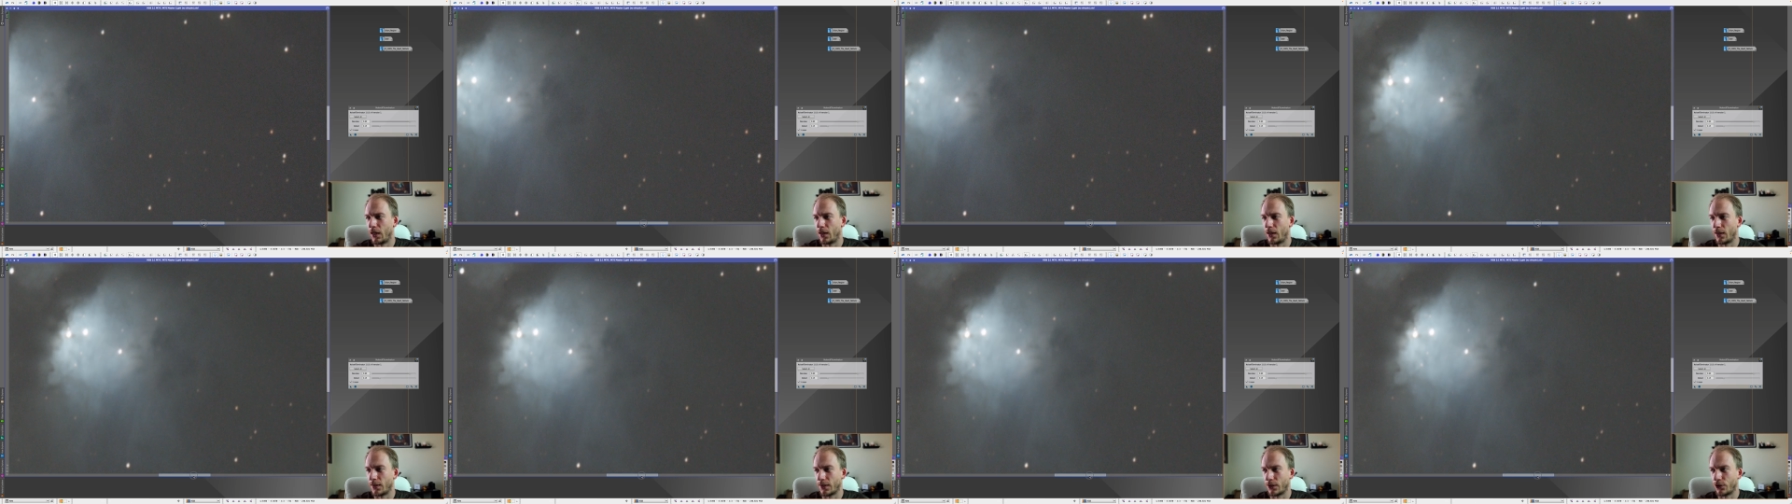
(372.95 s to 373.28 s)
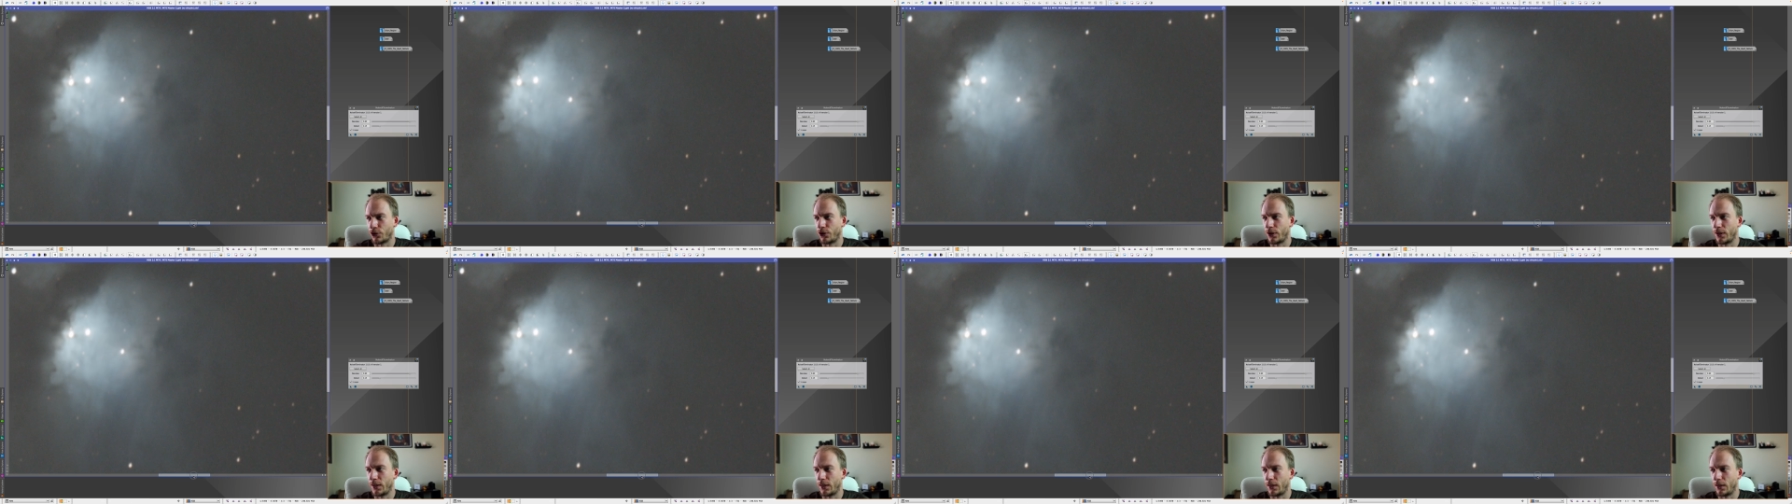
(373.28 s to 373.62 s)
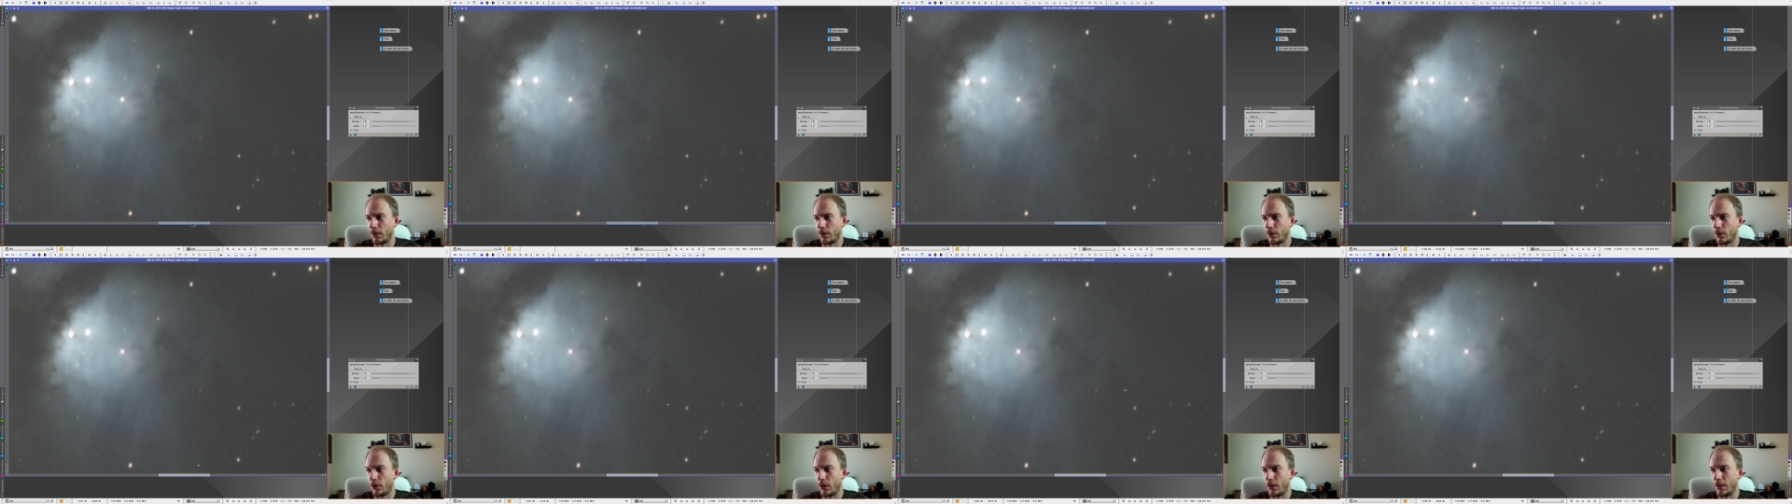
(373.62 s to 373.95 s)
let's actually
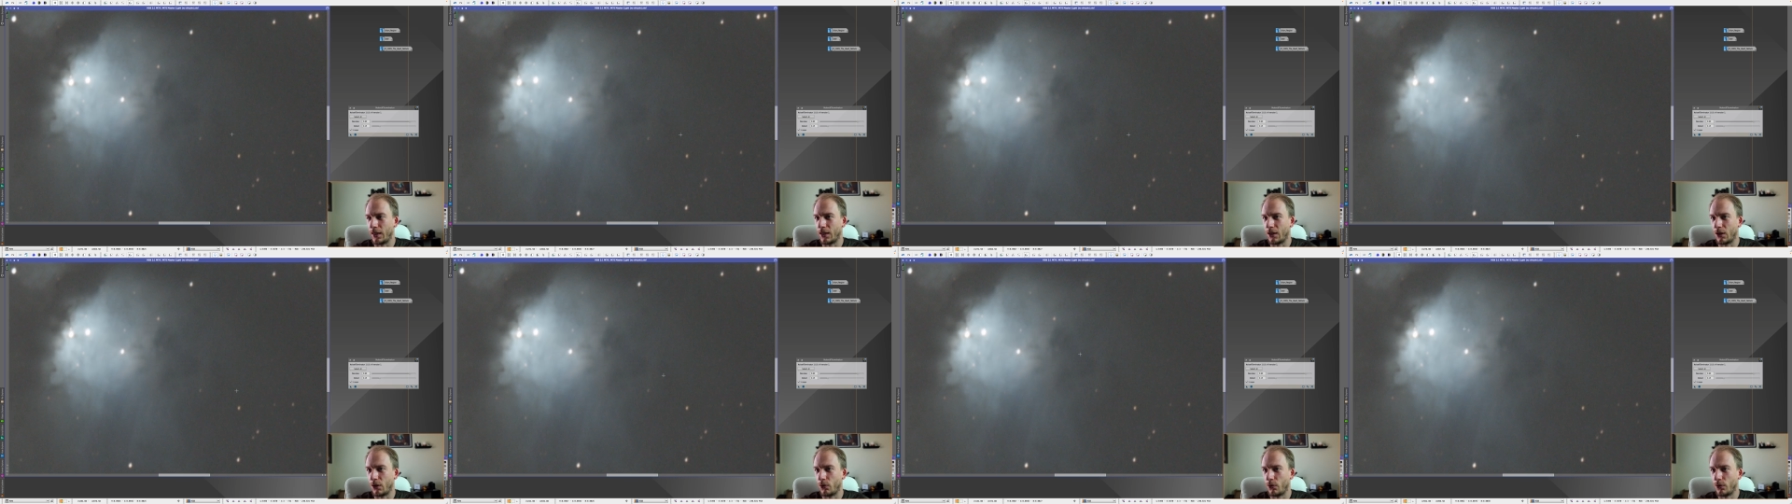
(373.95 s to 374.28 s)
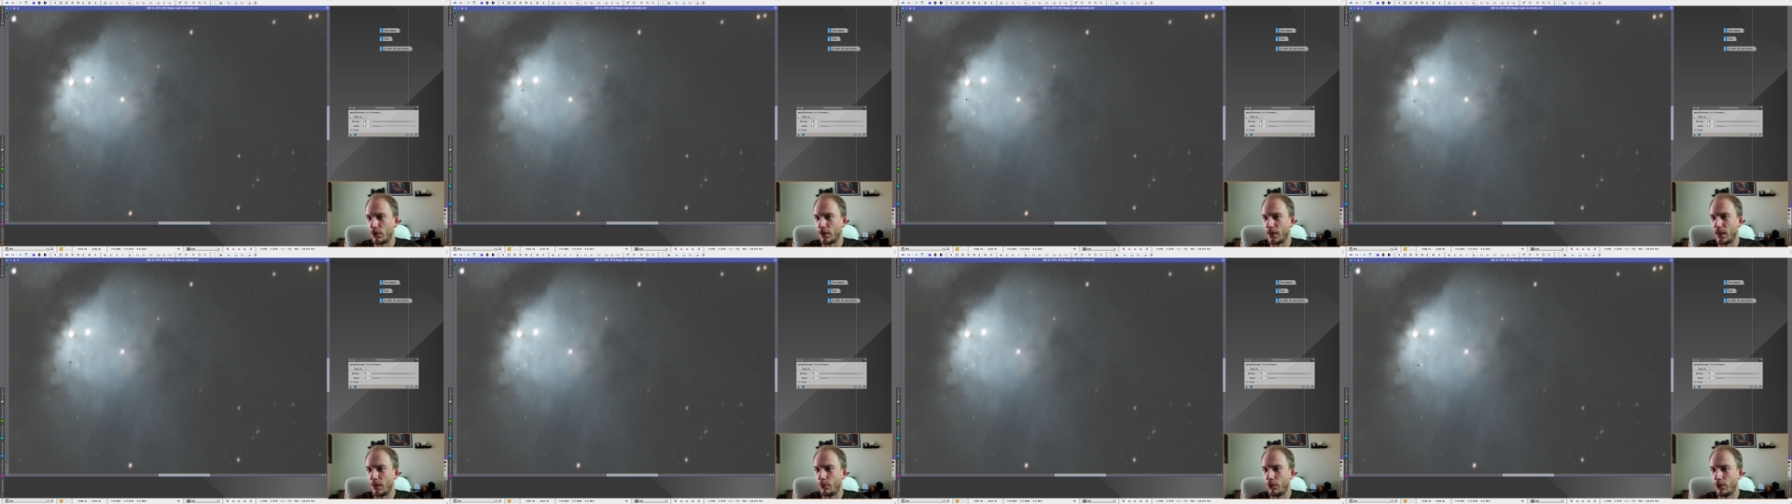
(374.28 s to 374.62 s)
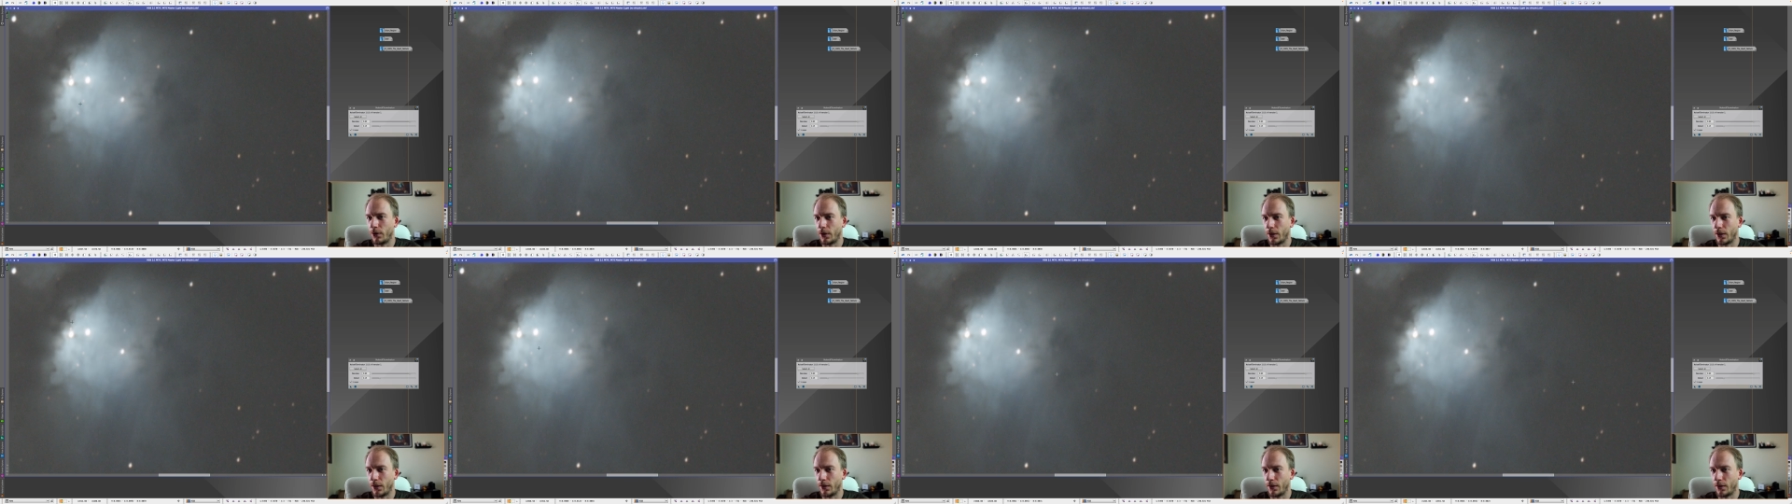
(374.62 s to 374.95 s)
include the
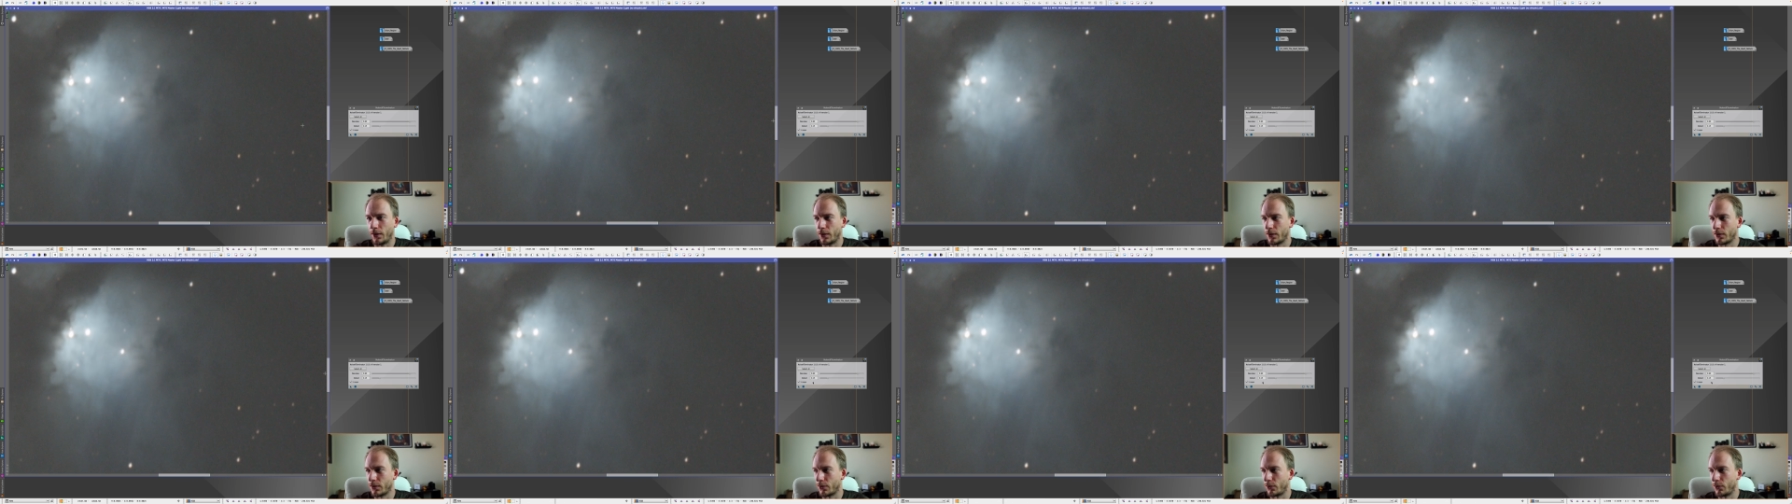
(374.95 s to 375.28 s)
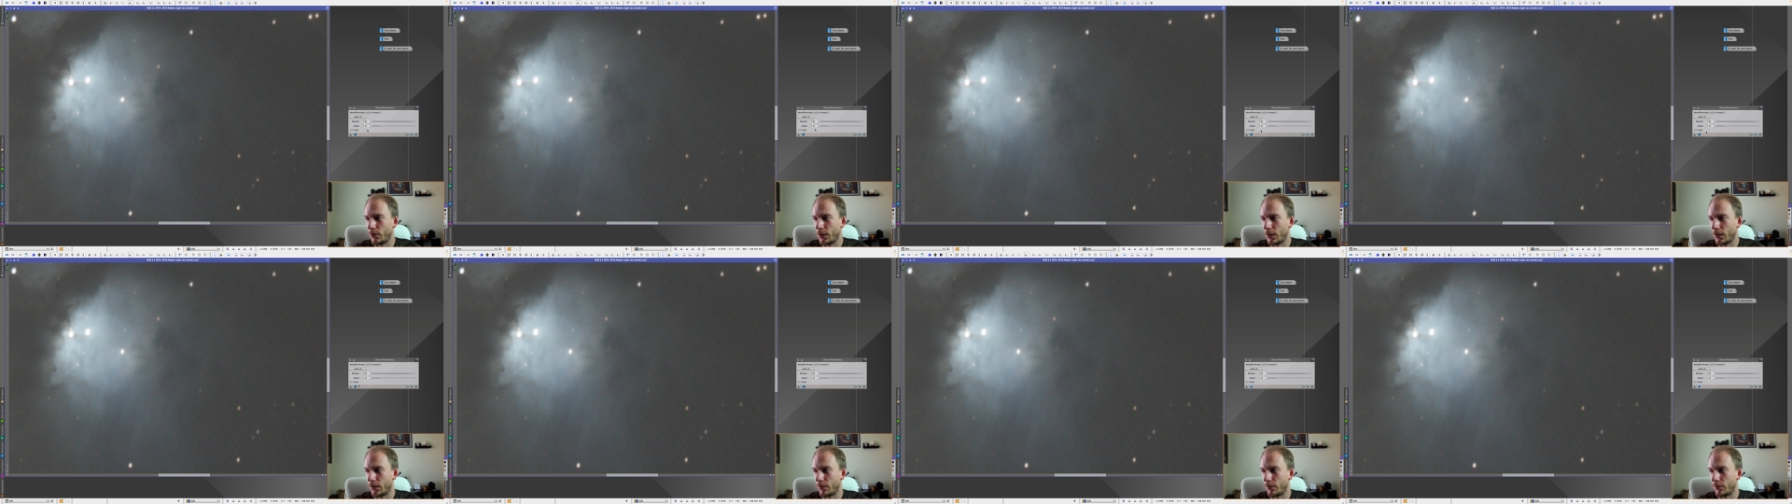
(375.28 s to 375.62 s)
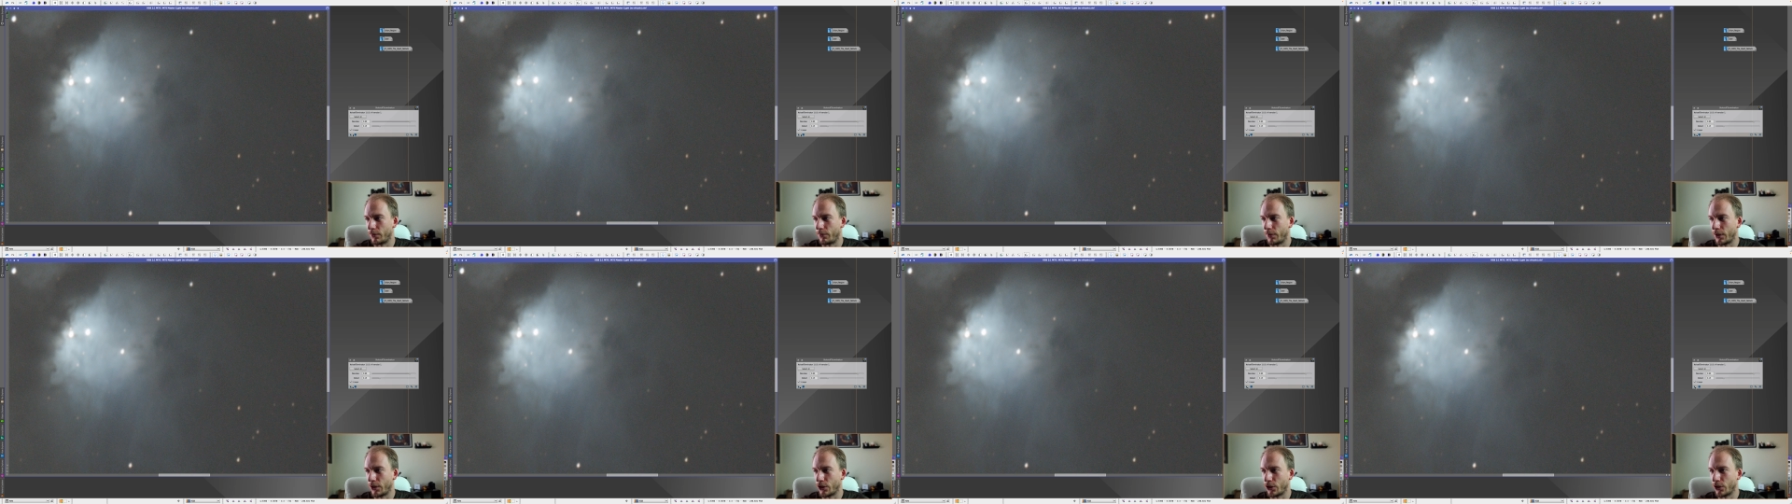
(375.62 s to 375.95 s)
nebula in there so we can
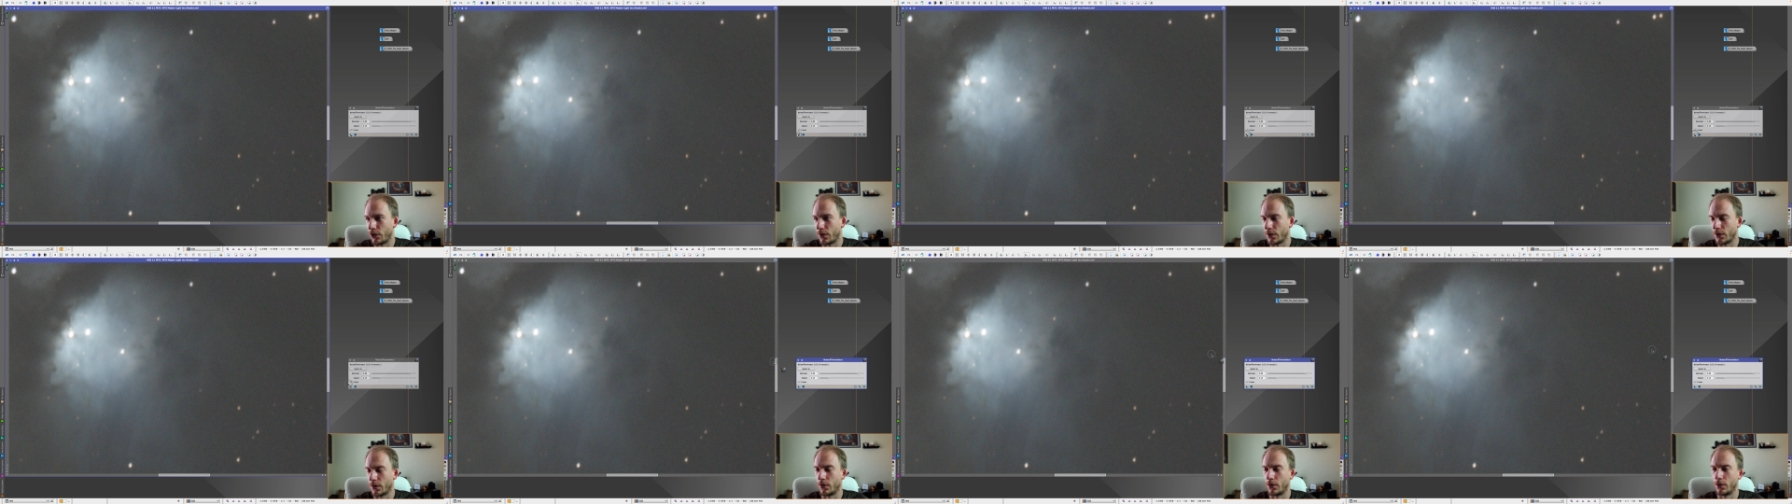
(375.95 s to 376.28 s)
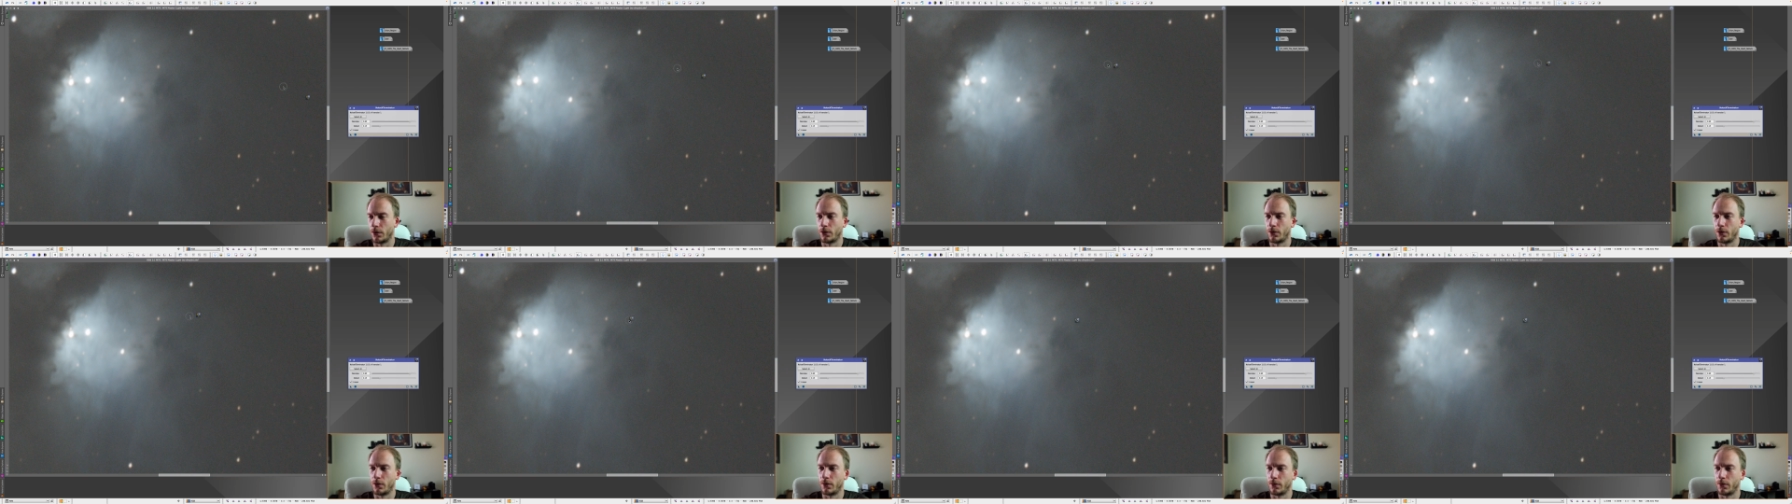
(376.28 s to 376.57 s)
make sure it's not,